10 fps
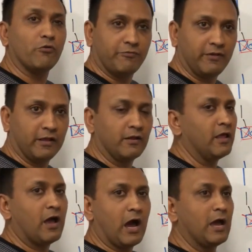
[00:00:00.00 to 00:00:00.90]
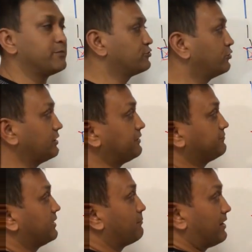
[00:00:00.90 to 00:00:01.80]
TOEFL, I am sure
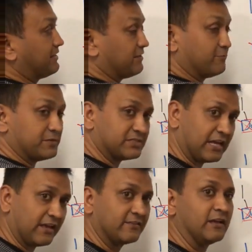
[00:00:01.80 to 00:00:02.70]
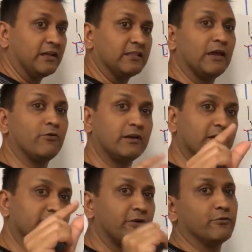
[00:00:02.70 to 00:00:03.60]
if they make these mistakes, they will
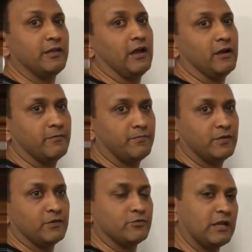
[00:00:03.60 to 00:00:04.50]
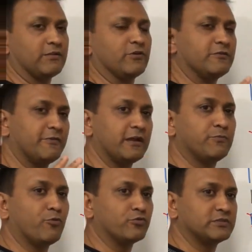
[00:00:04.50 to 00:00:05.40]
get 0 there. So that's why it's
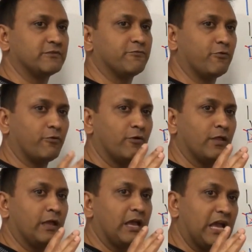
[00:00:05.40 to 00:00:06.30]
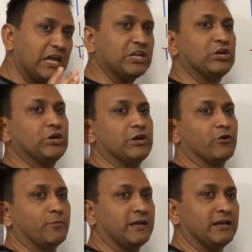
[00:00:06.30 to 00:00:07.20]
very important for any
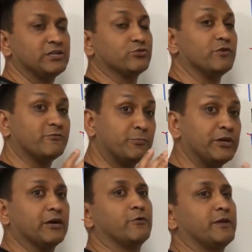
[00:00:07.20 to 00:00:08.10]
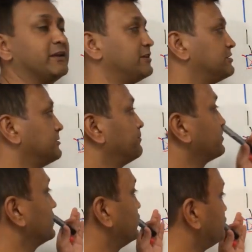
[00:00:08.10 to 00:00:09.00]
learner of English or speaker of English
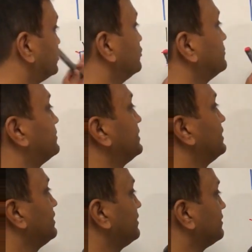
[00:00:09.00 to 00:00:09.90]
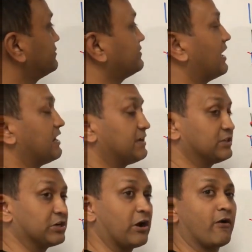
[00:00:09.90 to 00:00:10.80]
should be
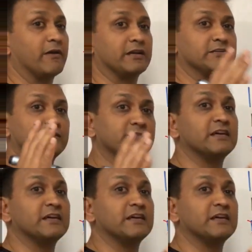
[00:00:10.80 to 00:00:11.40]
saying the correct